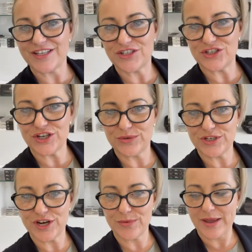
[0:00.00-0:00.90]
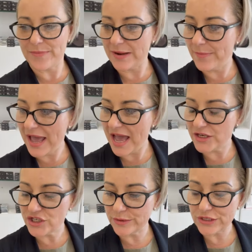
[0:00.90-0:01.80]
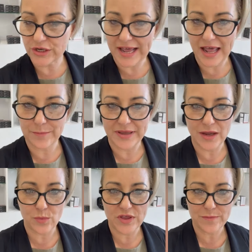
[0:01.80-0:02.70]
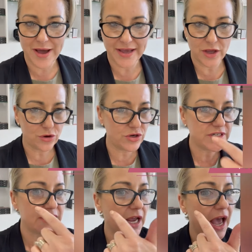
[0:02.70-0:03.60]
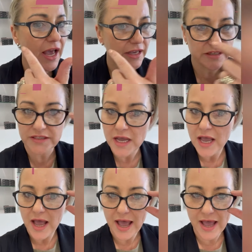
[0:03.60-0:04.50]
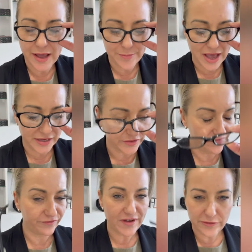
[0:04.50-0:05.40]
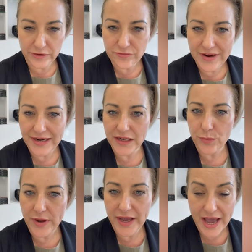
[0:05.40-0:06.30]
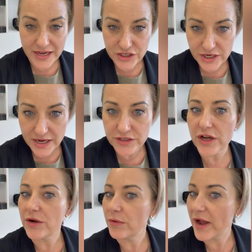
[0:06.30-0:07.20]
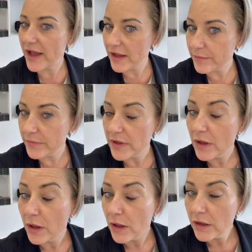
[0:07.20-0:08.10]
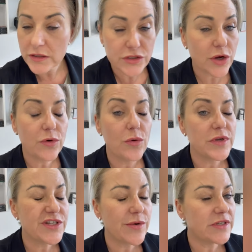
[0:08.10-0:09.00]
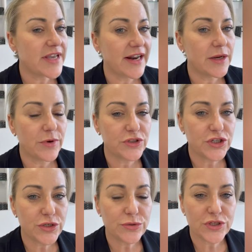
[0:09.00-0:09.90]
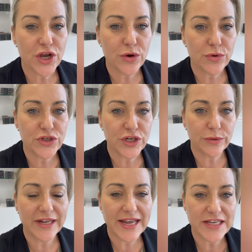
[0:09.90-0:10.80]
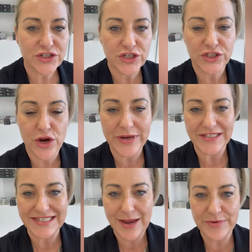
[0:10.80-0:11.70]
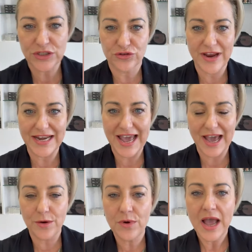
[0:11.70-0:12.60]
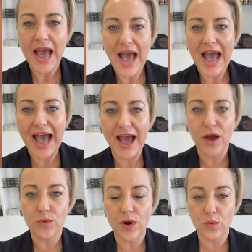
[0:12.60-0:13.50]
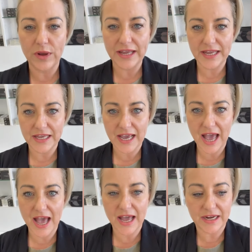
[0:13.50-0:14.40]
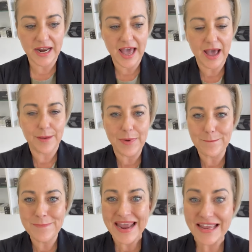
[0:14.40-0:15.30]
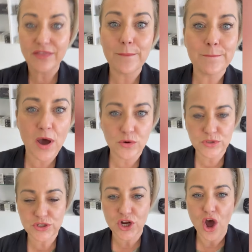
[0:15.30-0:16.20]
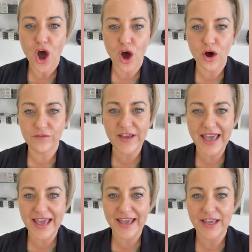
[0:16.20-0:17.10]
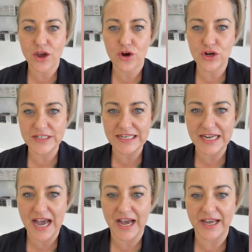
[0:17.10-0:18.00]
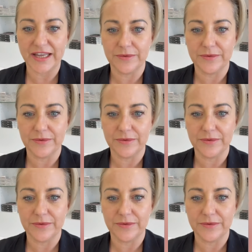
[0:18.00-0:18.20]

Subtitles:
studio in Bulimba, and Julie's going to help me with my hooded eyes. I very rarely wear eyeshadow, so don't always know exactly what to do. So Julie is just going to demonstrate now how we can make the most of a hooded eye.